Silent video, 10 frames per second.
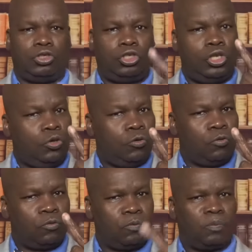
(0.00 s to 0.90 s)
Two,
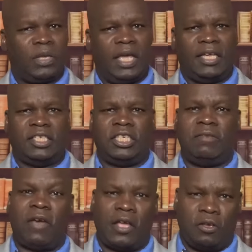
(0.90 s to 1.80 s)

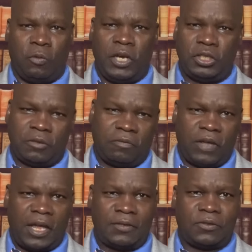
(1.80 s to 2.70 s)
devaluation
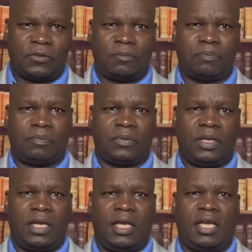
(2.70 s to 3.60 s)
phase.
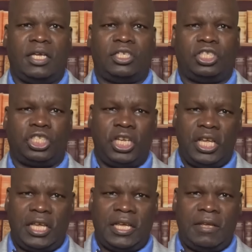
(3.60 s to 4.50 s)

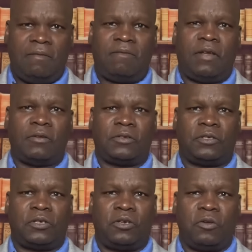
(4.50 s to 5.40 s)
She felt
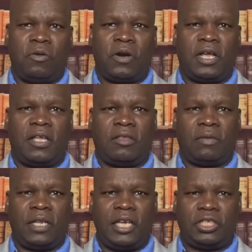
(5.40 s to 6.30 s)
secure in the
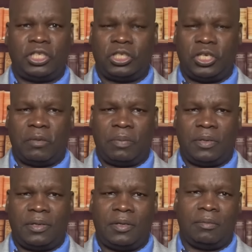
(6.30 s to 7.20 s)
relationship,
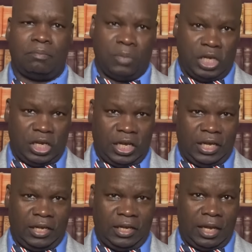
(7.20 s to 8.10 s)

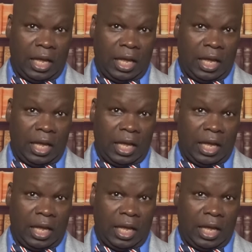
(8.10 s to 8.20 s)
meaning